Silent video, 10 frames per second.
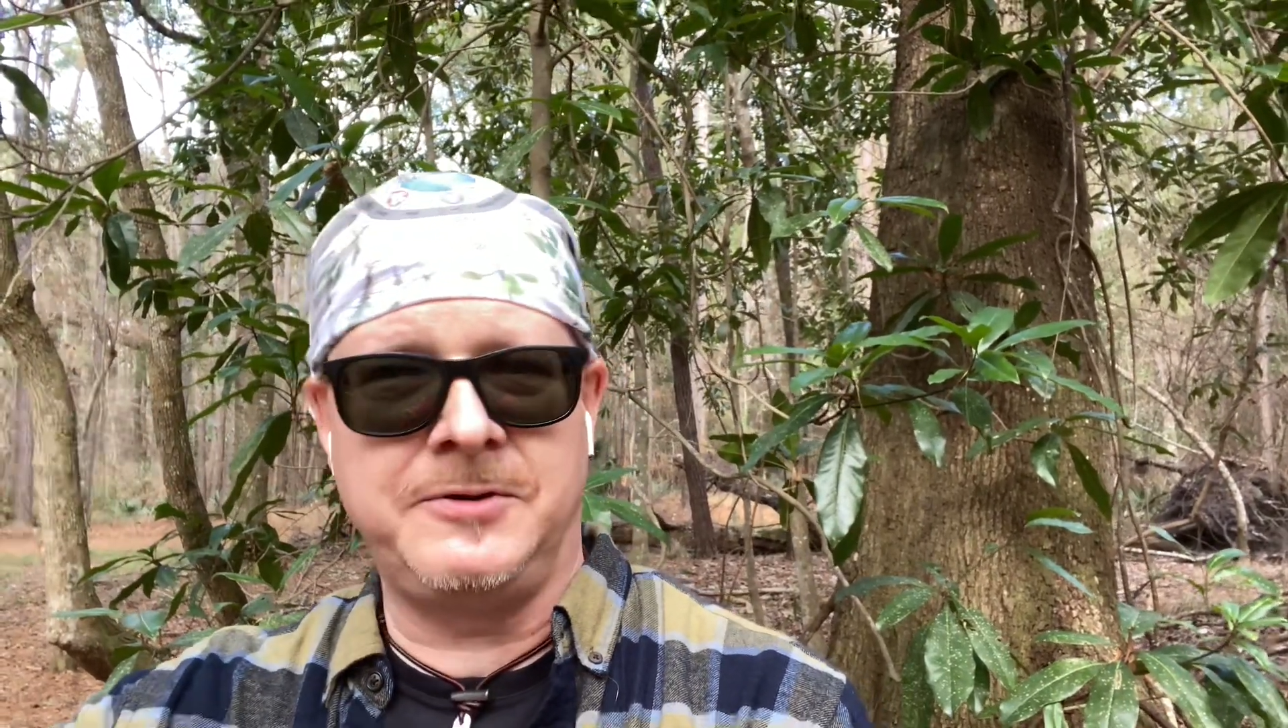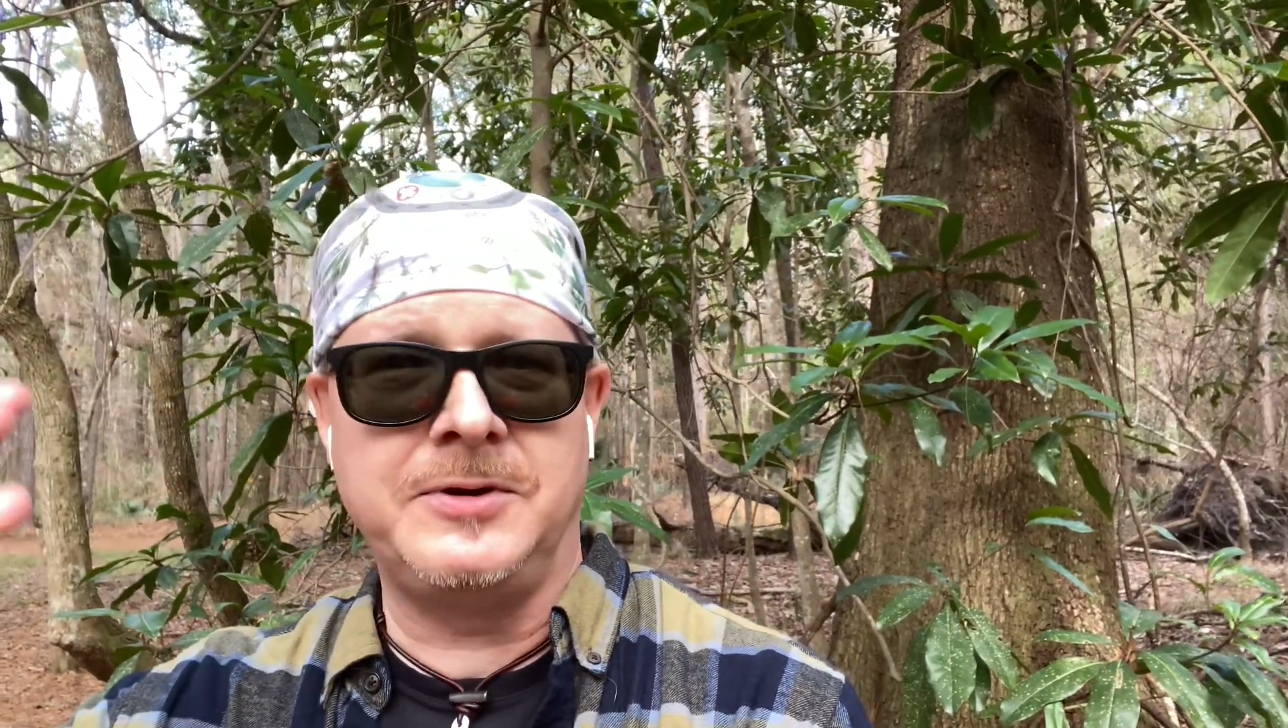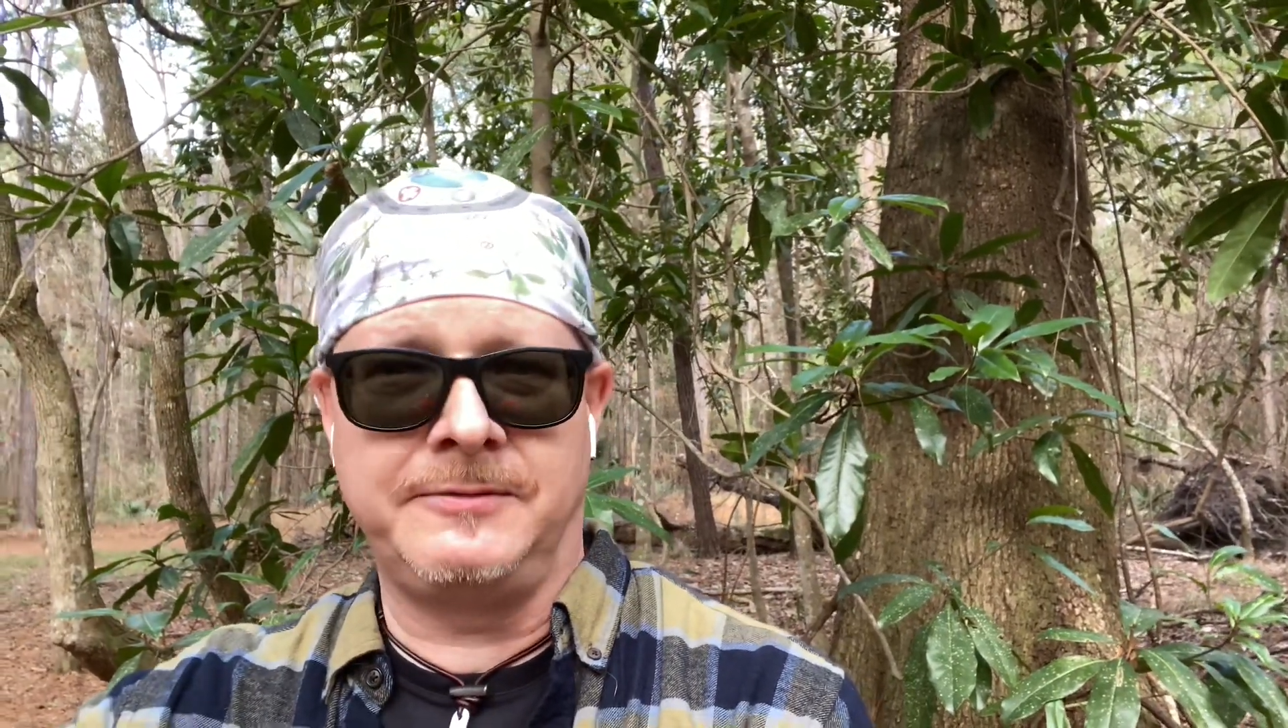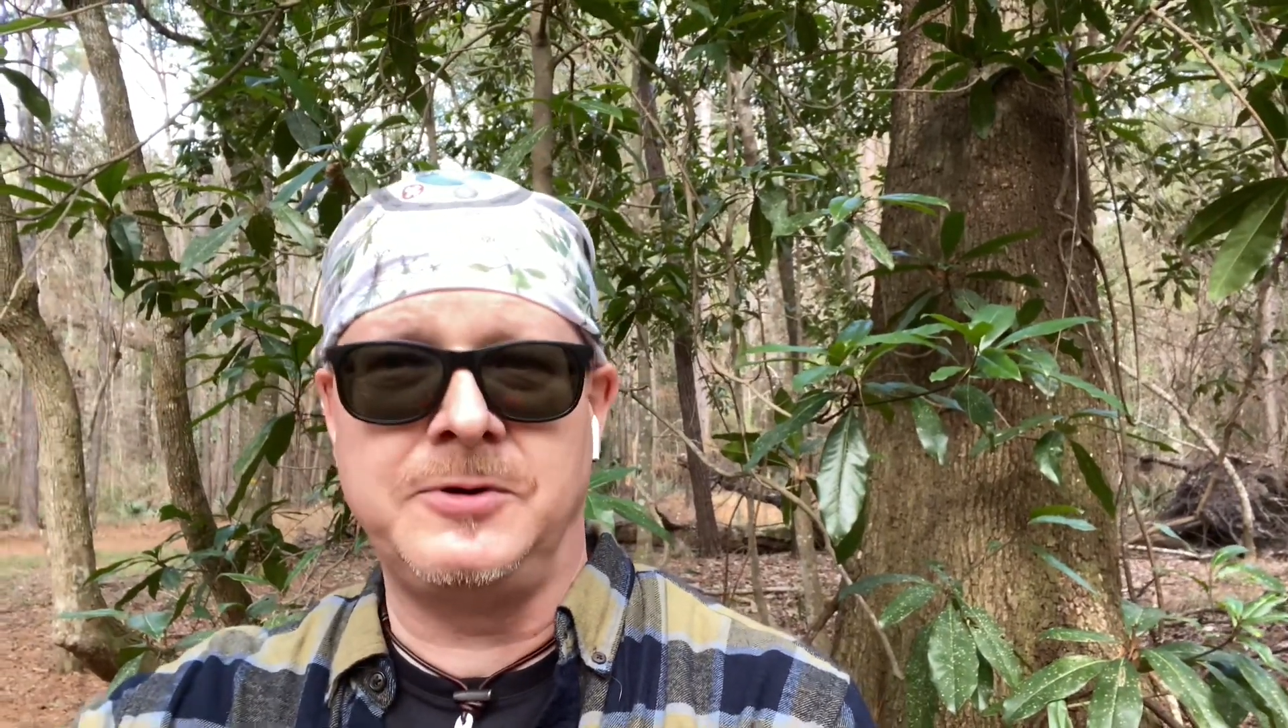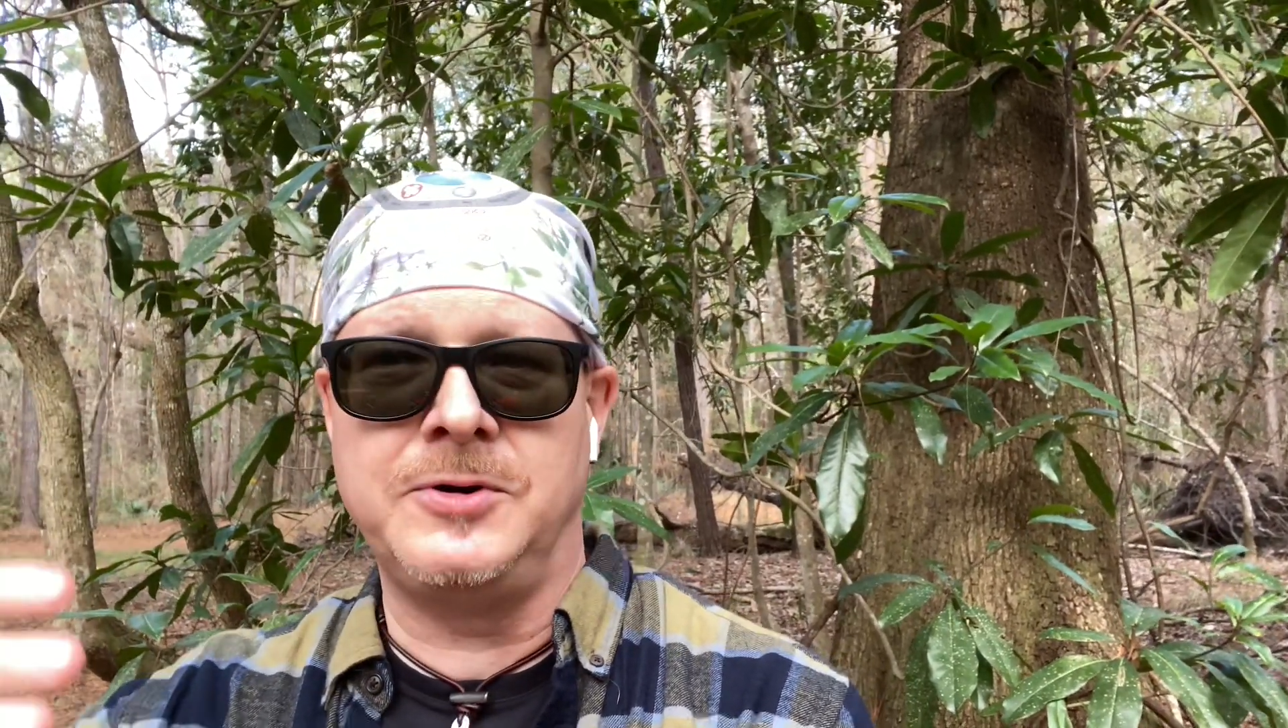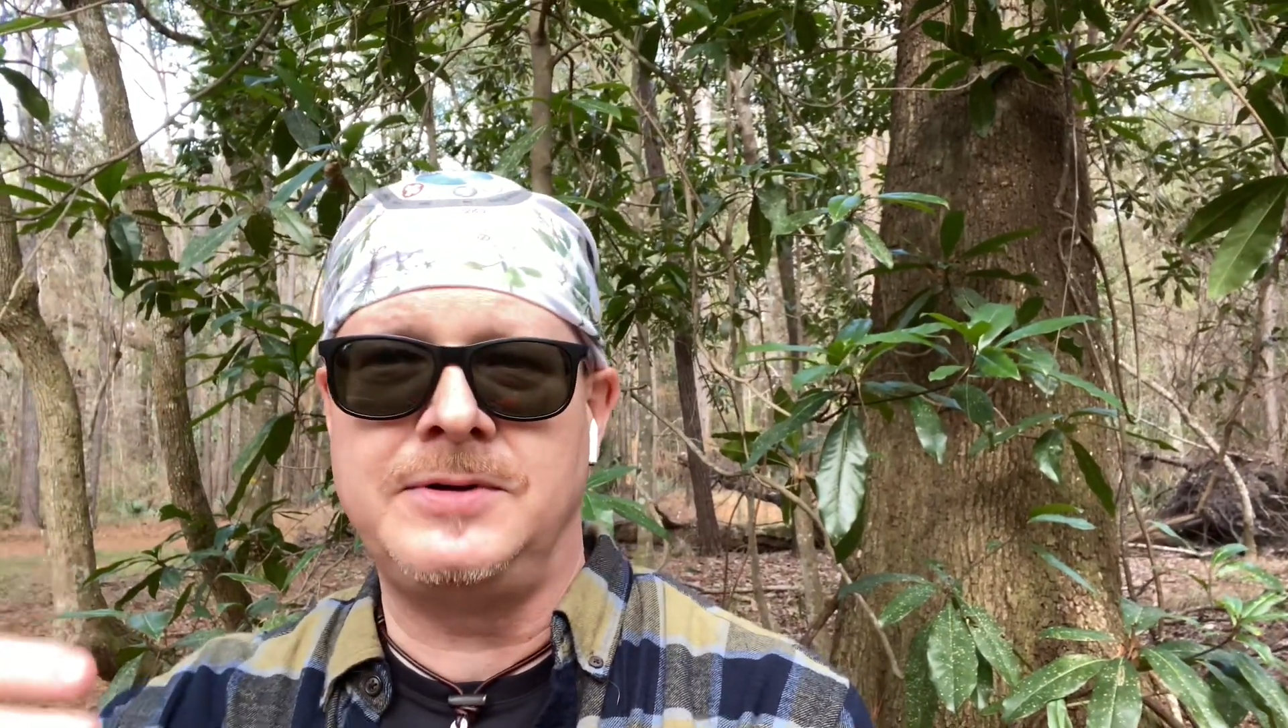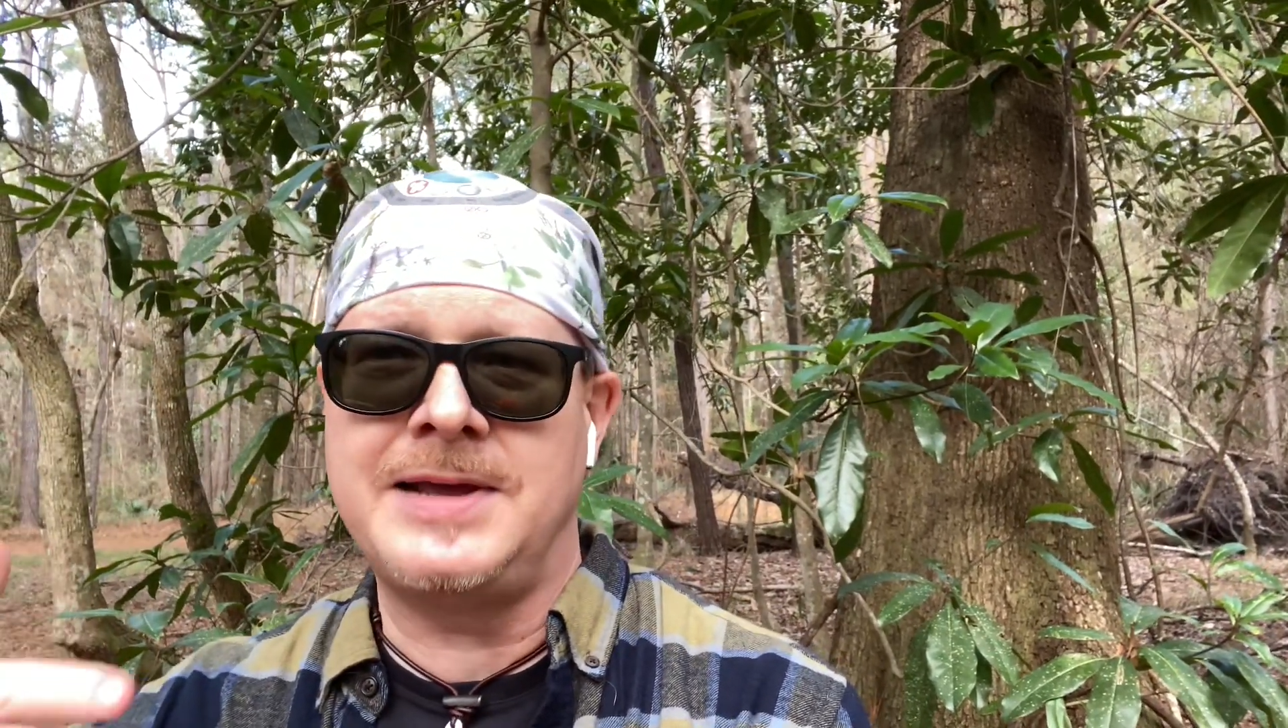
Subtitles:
you